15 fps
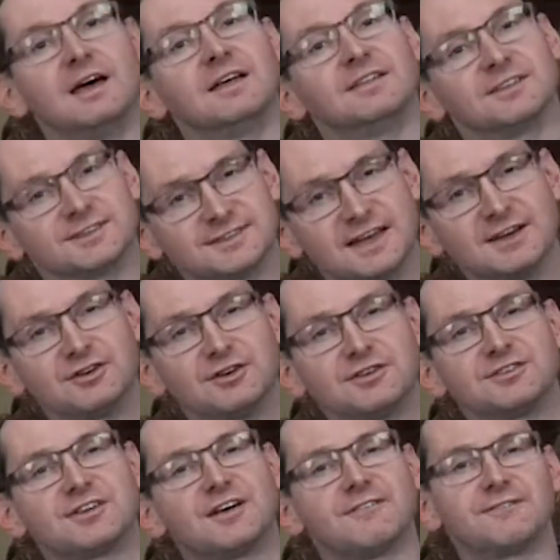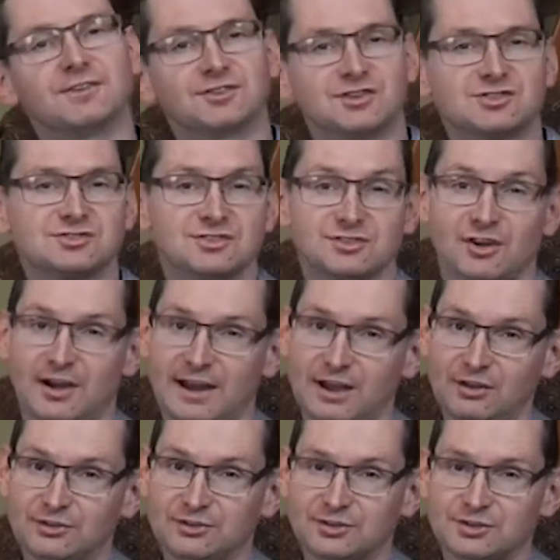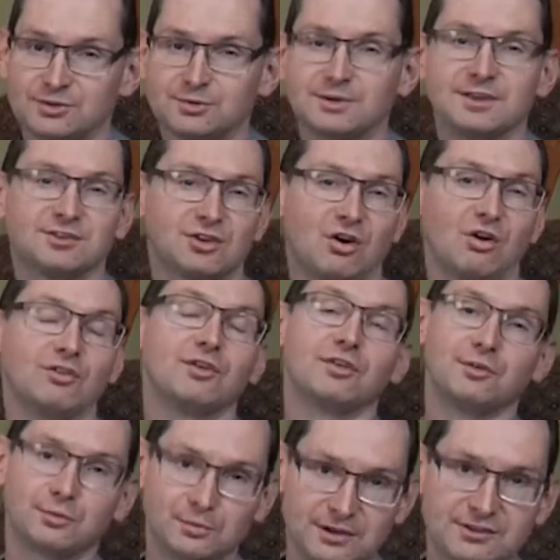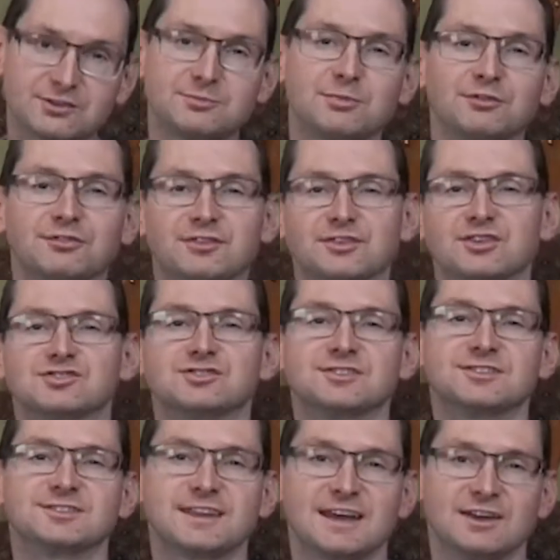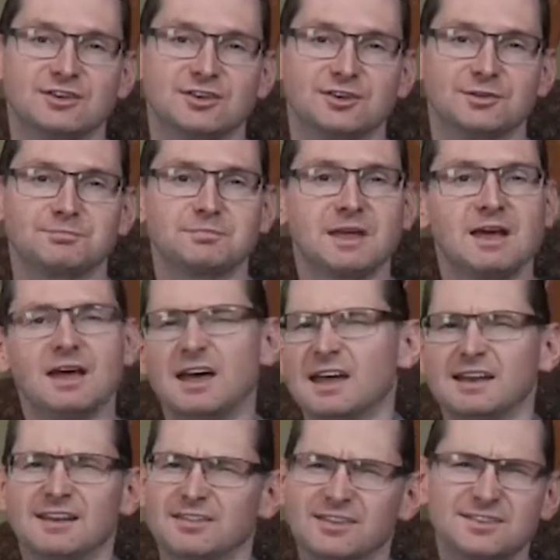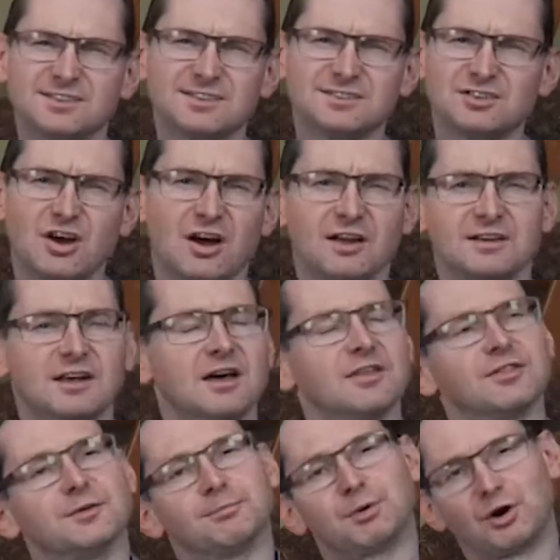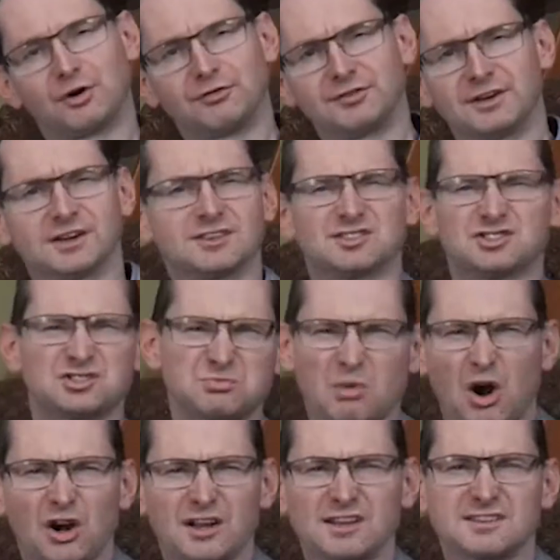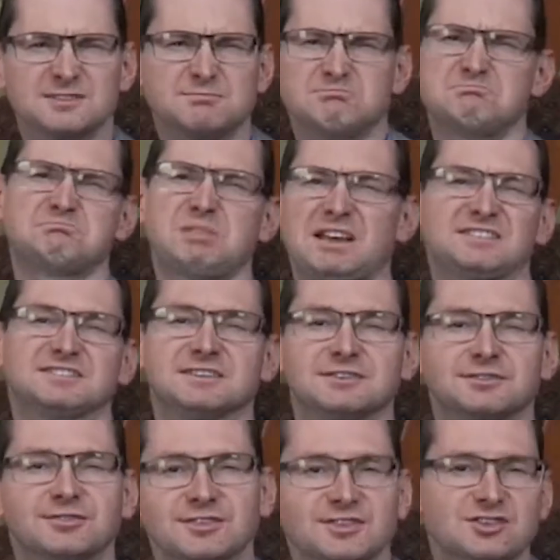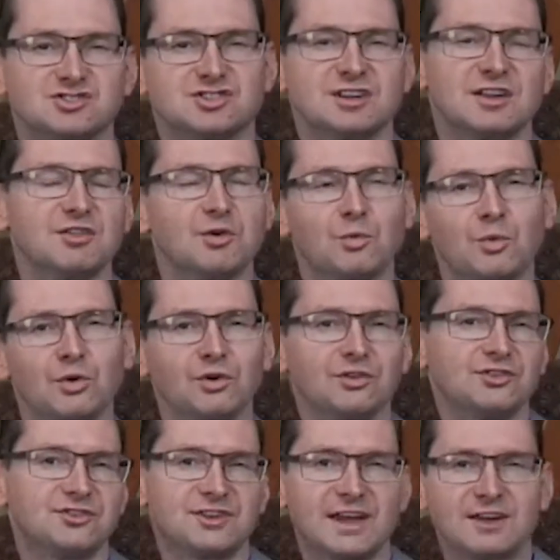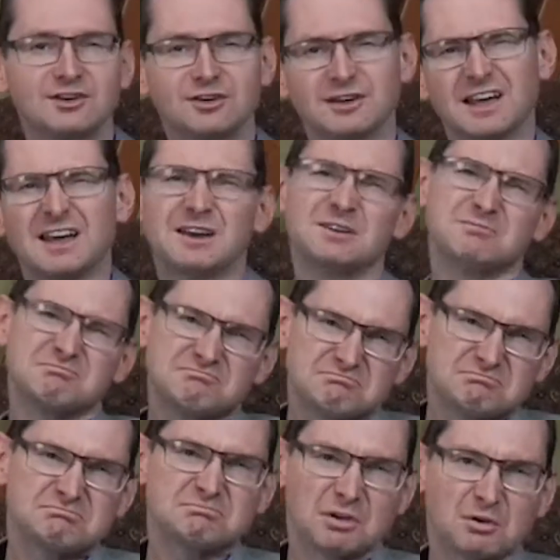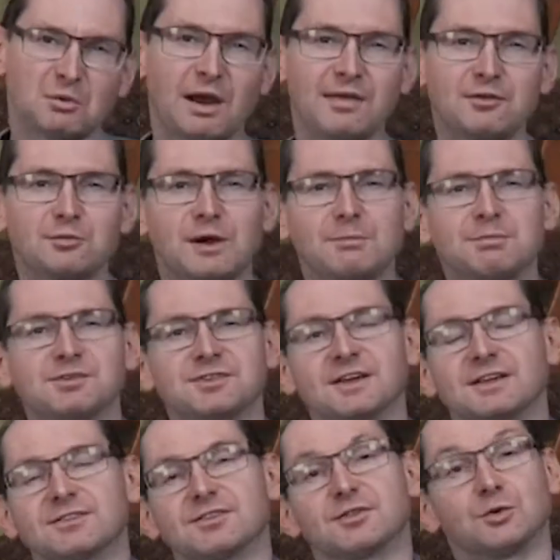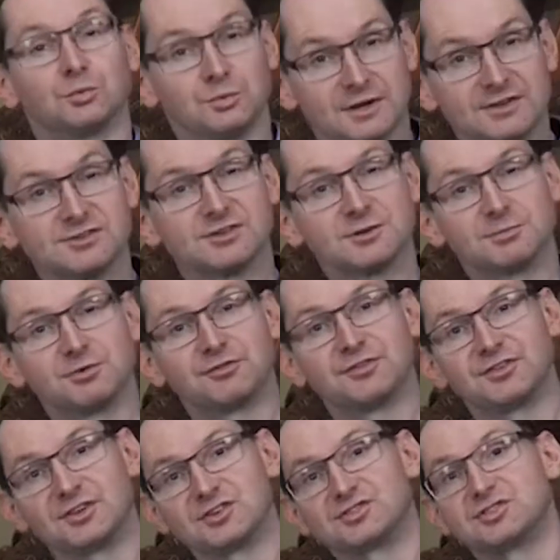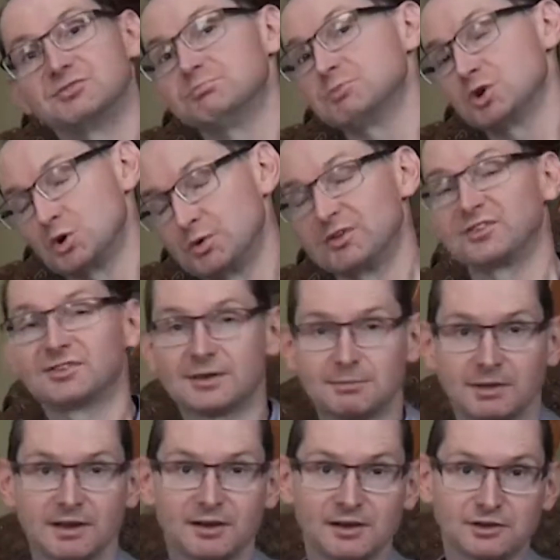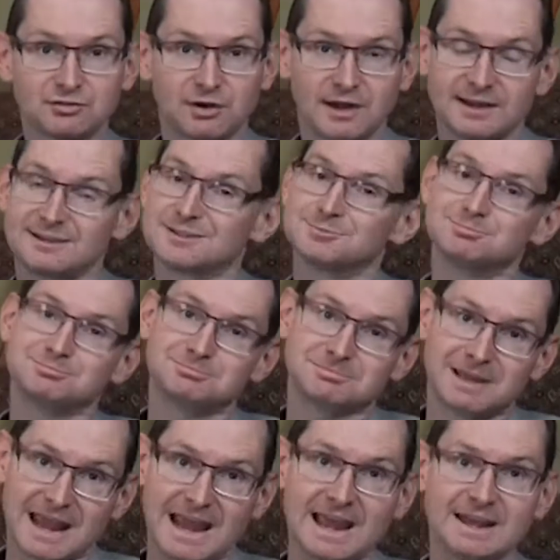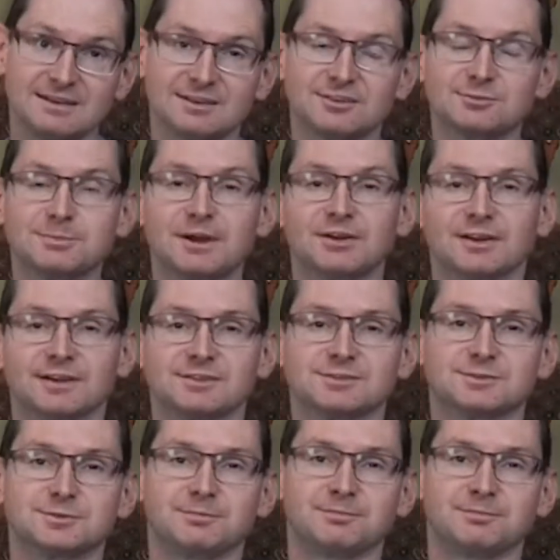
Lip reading: The standards physicians are held to is called the reasonable physician standard. This is not the perfect, smartest, bestest physician in the world standard, but rather represents the reasonable physician who is similarly trained and experienced.